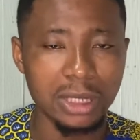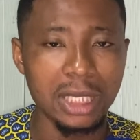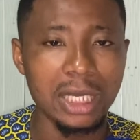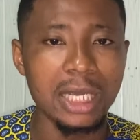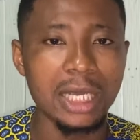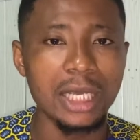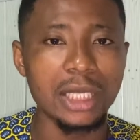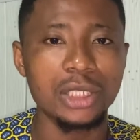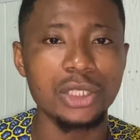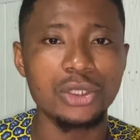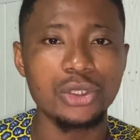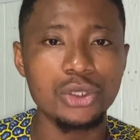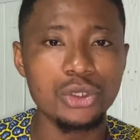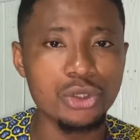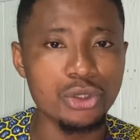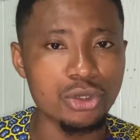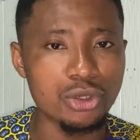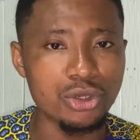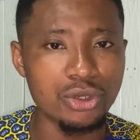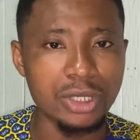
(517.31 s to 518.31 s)
It is used to
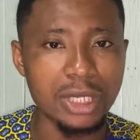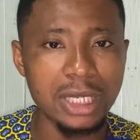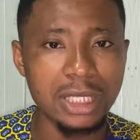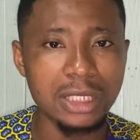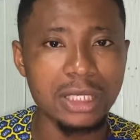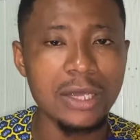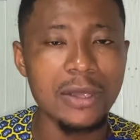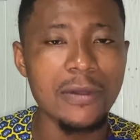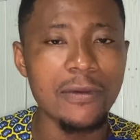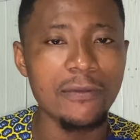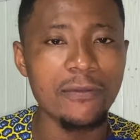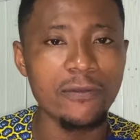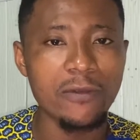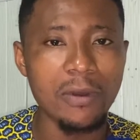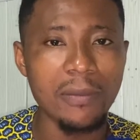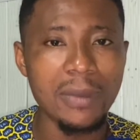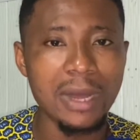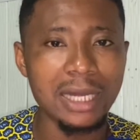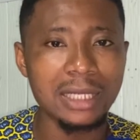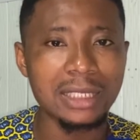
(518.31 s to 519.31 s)
create,
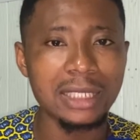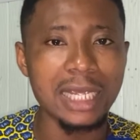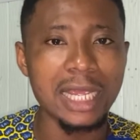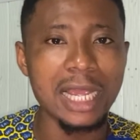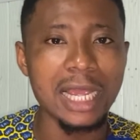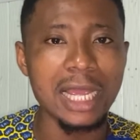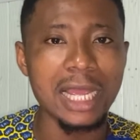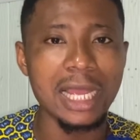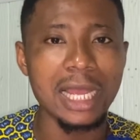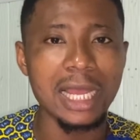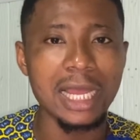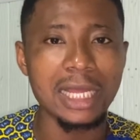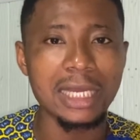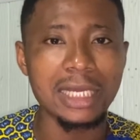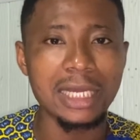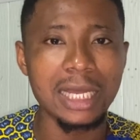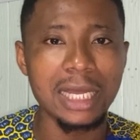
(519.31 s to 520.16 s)
format, and